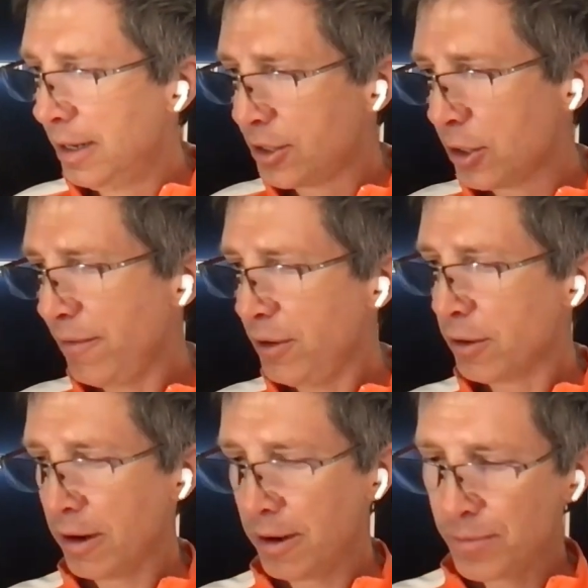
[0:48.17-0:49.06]
So if
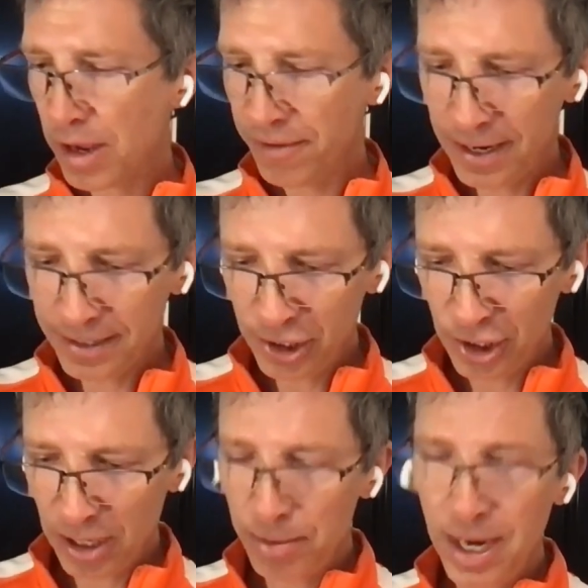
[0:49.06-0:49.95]
you're a fancy
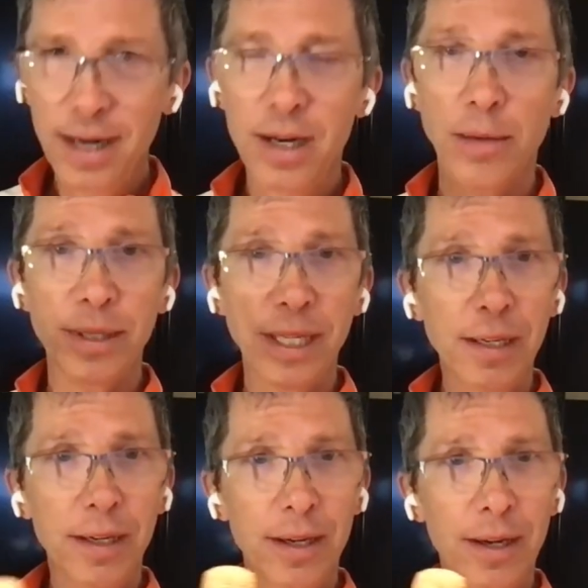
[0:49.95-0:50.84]
champagne company